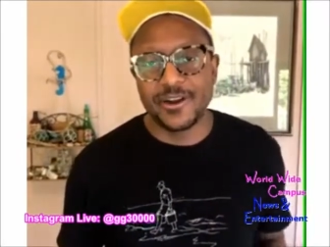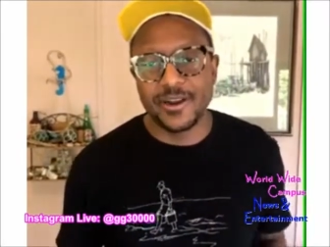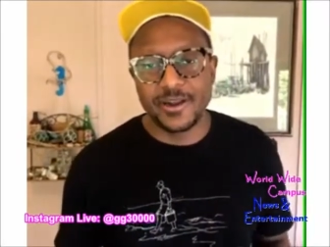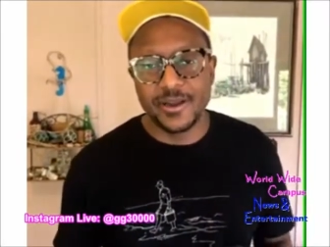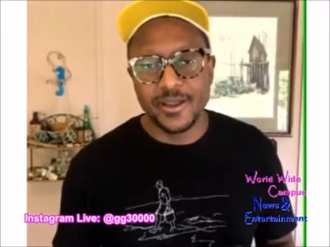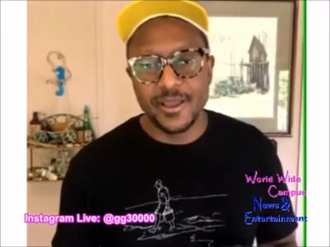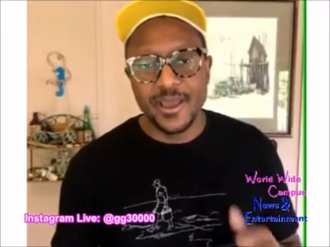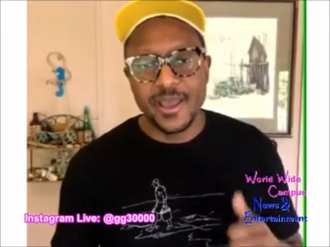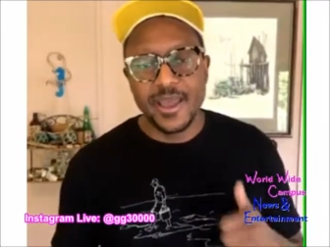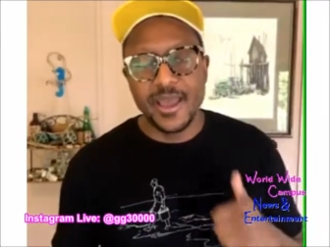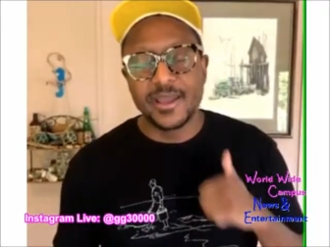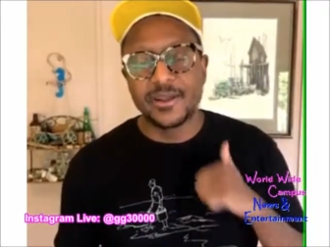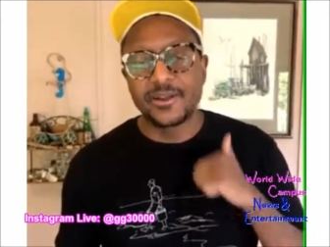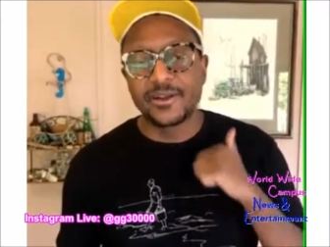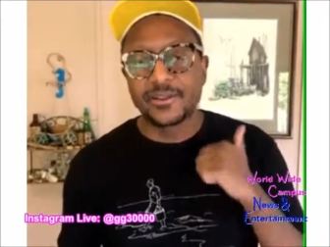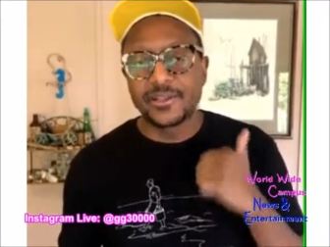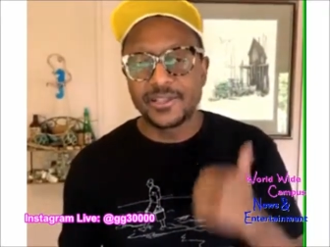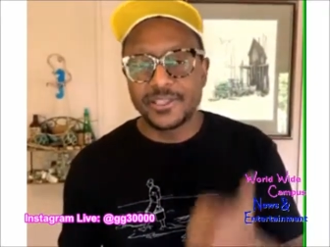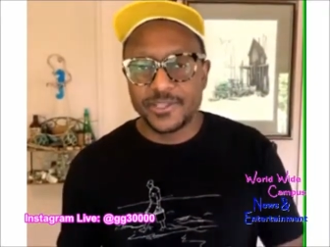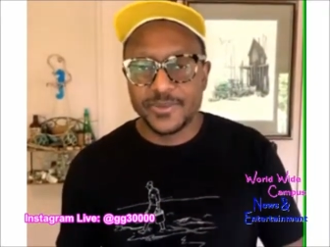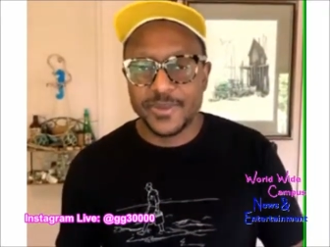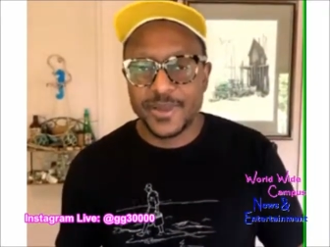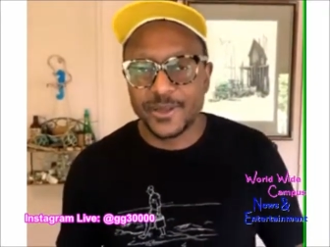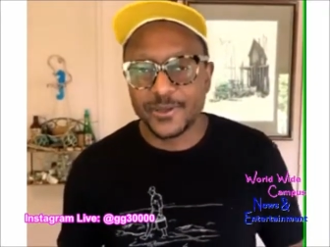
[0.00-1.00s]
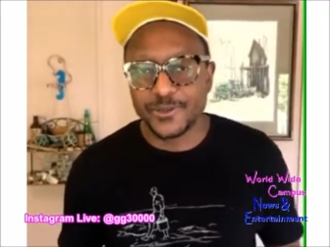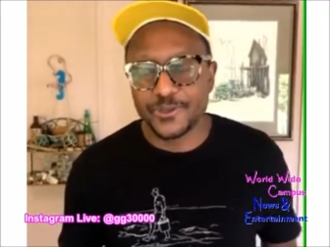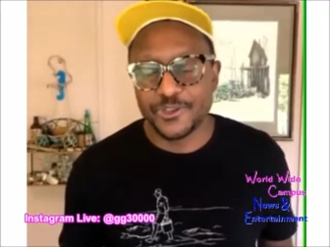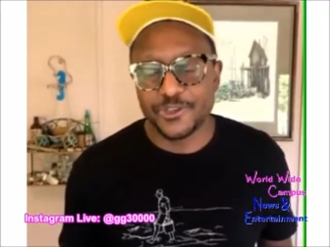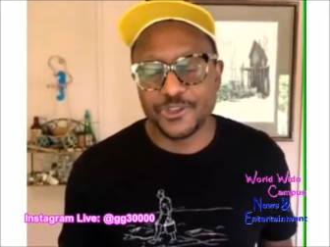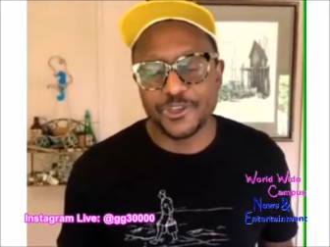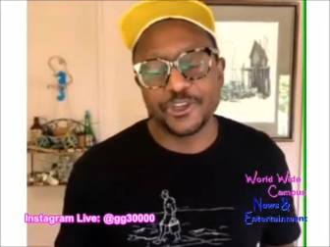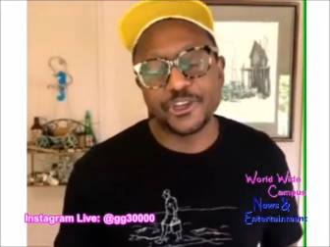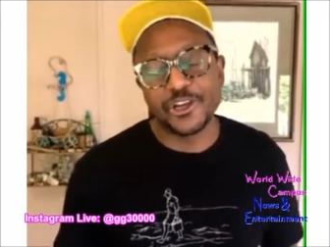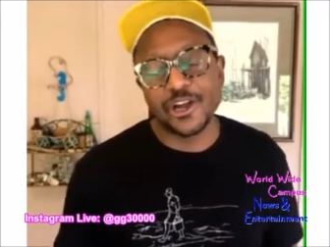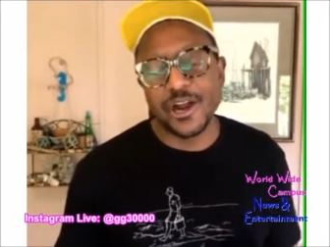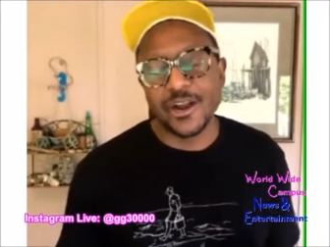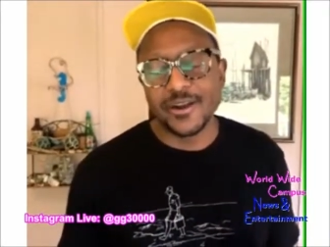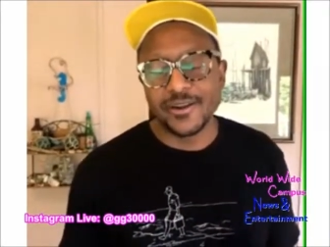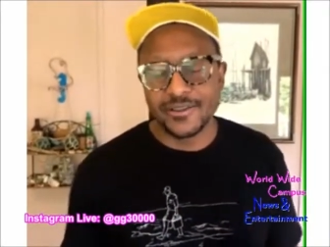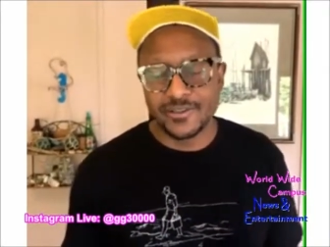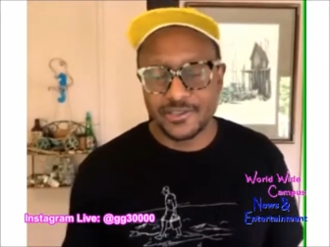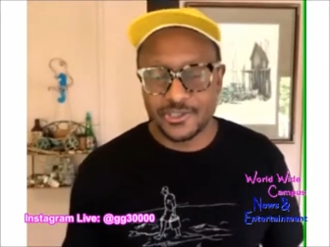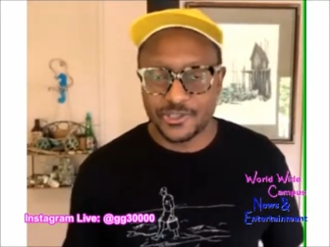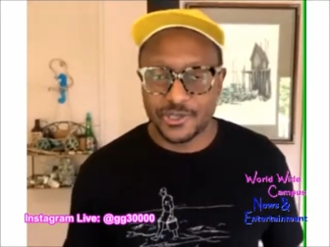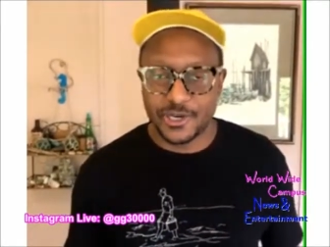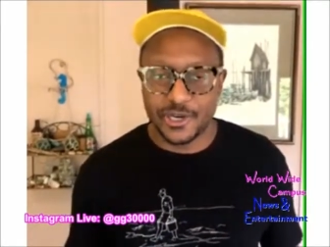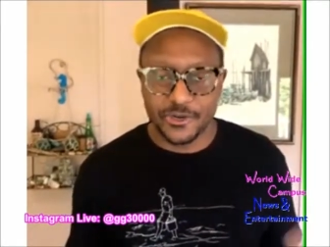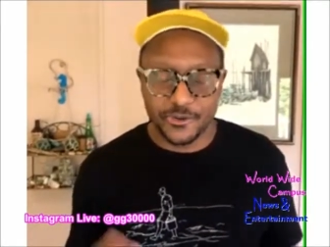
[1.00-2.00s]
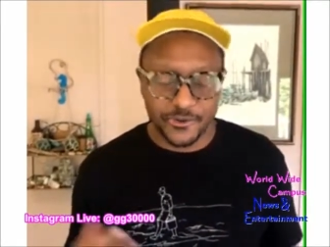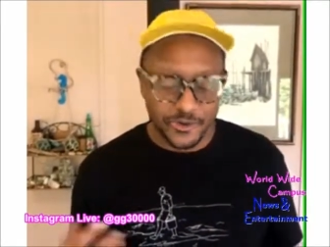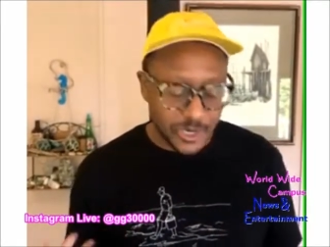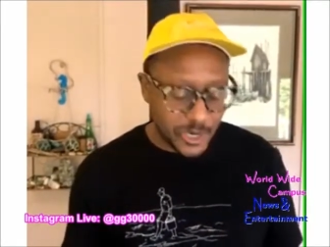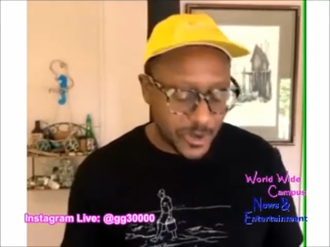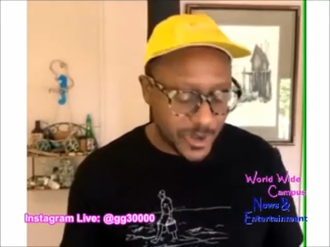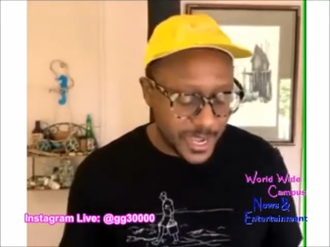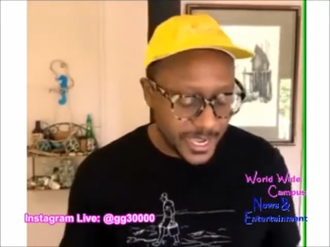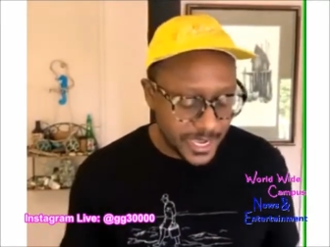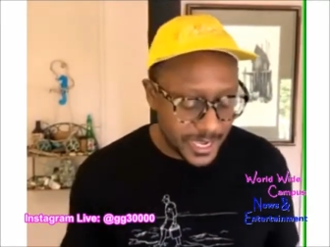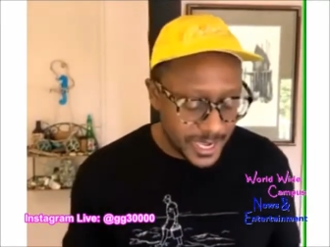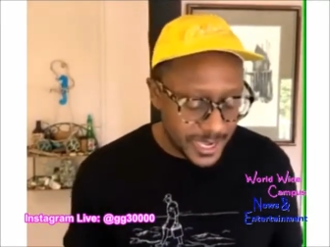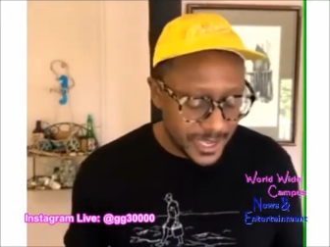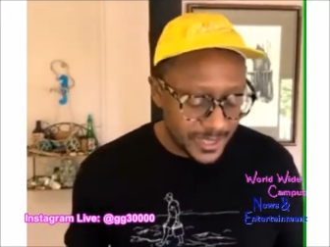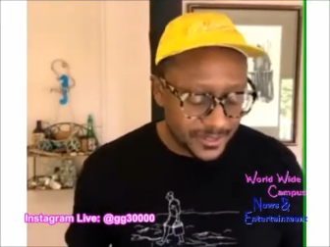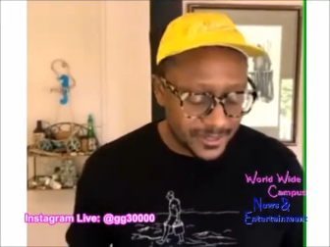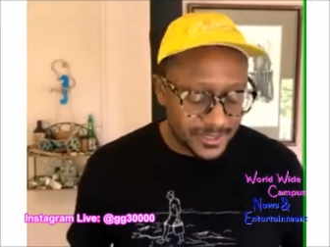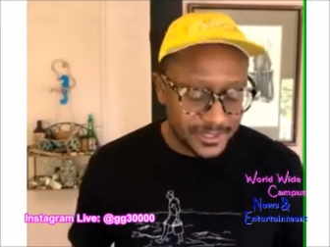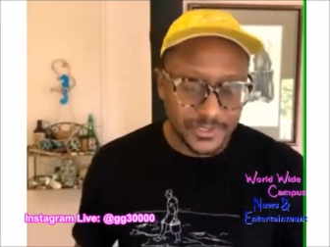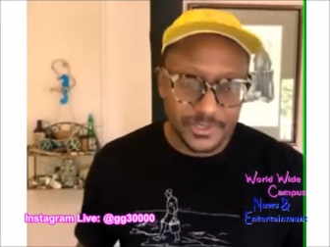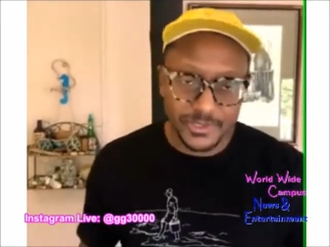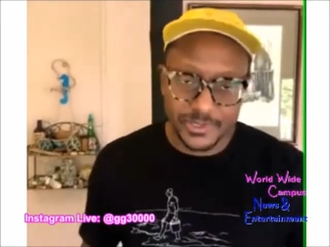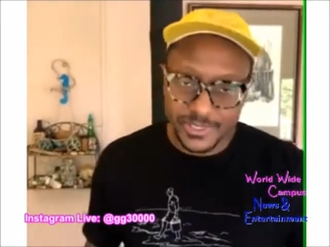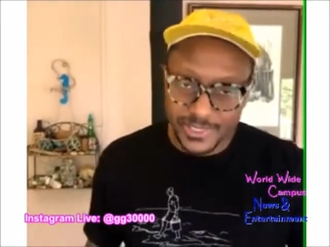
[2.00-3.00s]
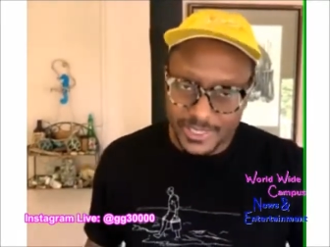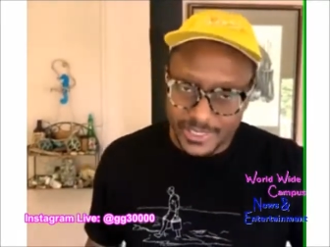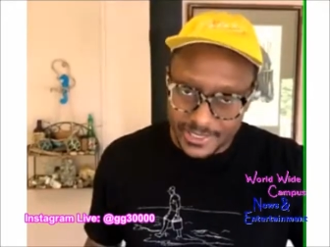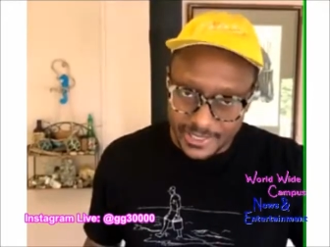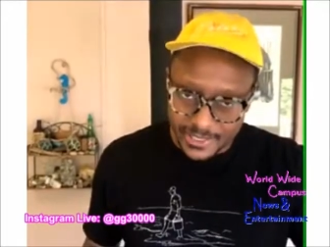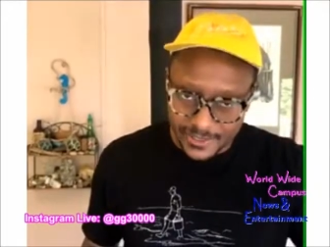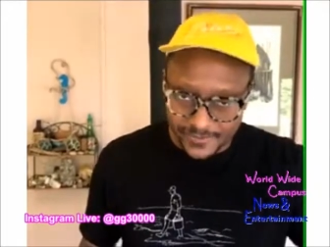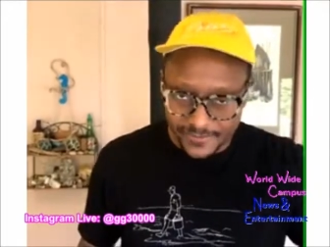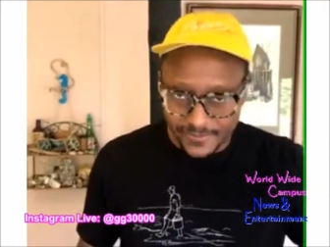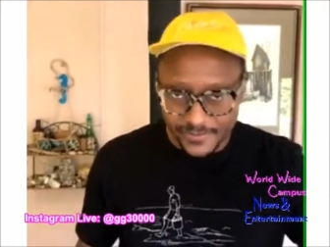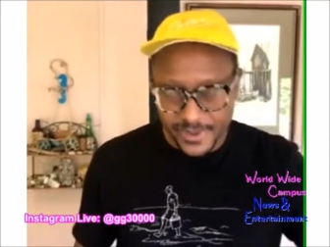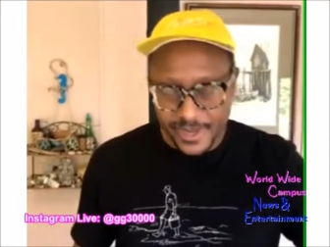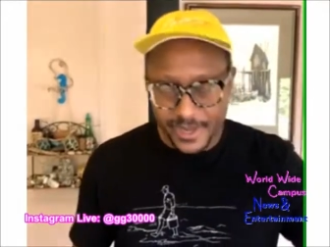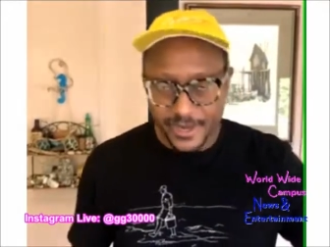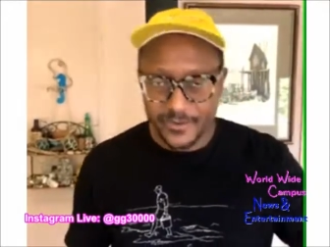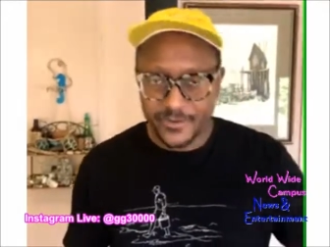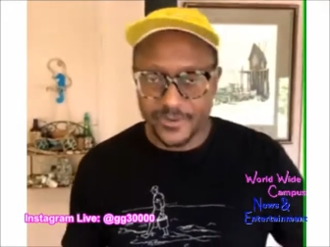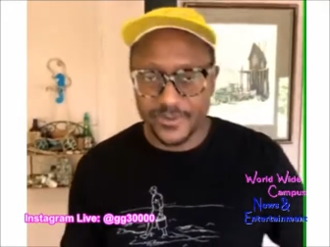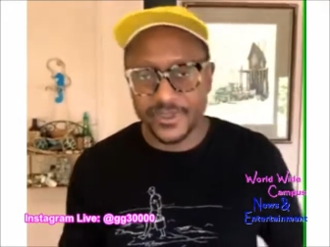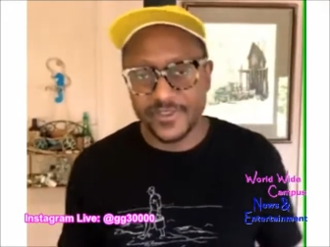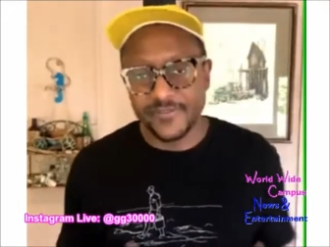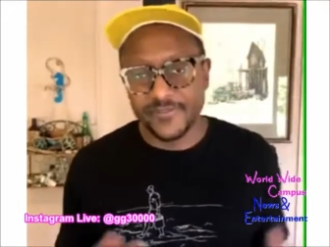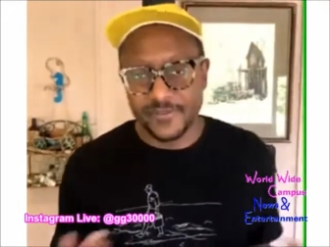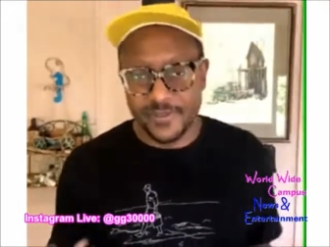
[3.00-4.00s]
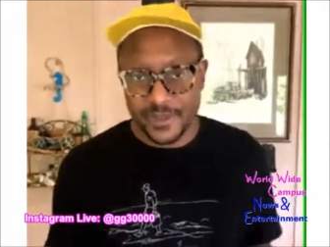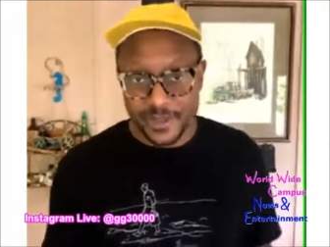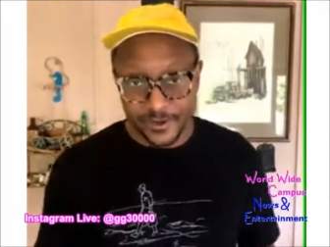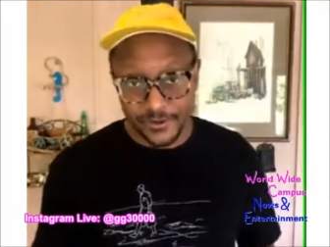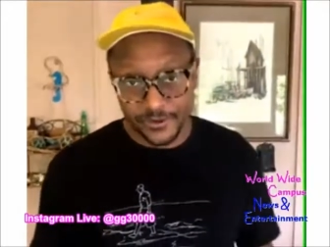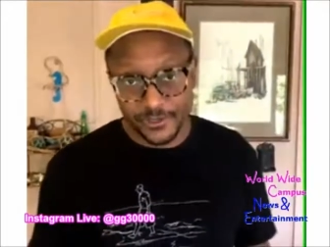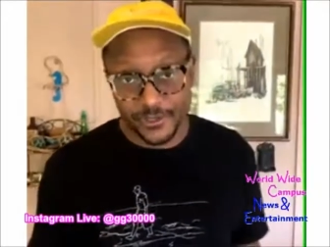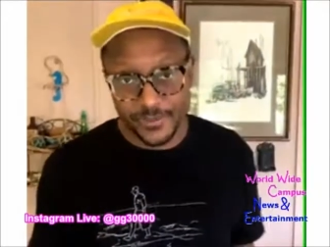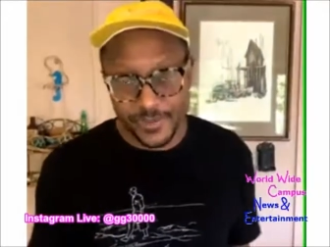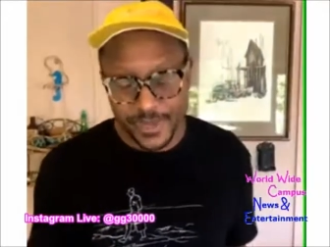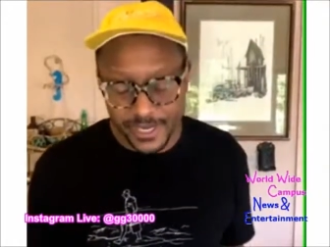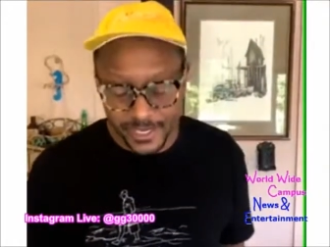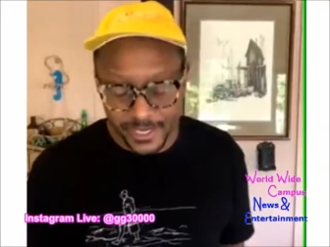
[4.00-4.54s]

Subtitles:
and all the tomatoes in your garden start growing, this will taste even better with even better tomatoes.